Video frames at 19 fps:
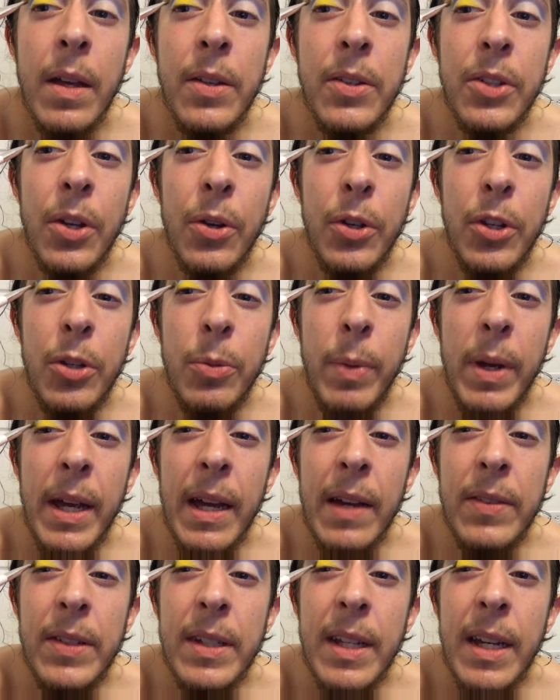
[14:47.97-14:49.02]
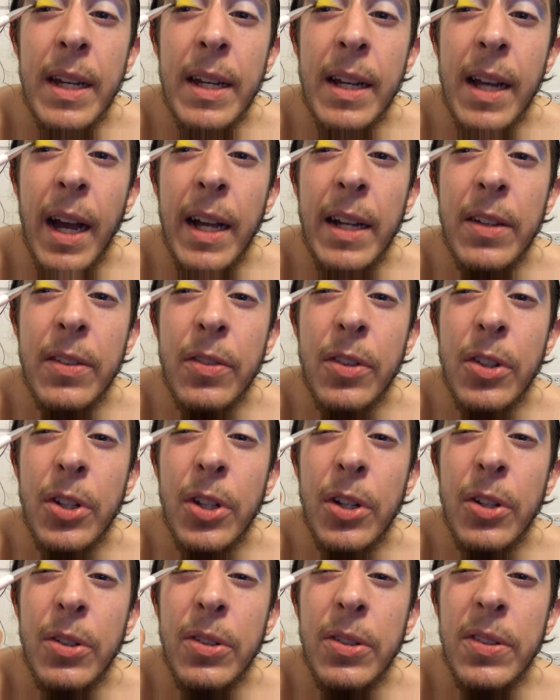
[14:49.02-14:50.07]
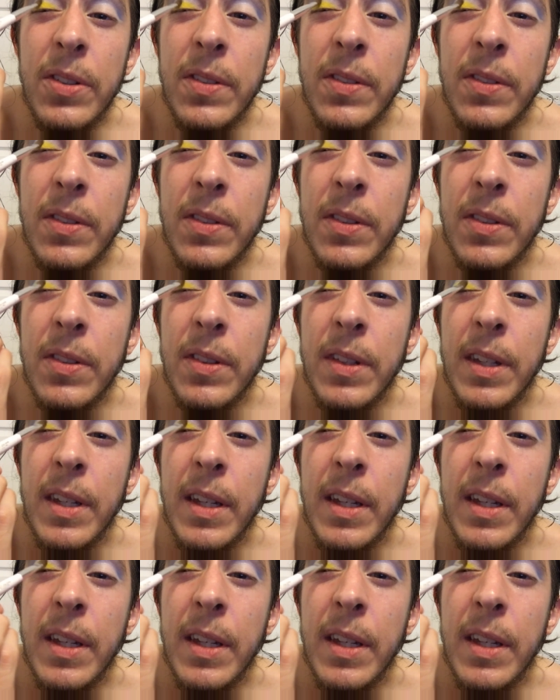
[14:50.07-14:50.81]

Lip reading: So you may have to get kind of close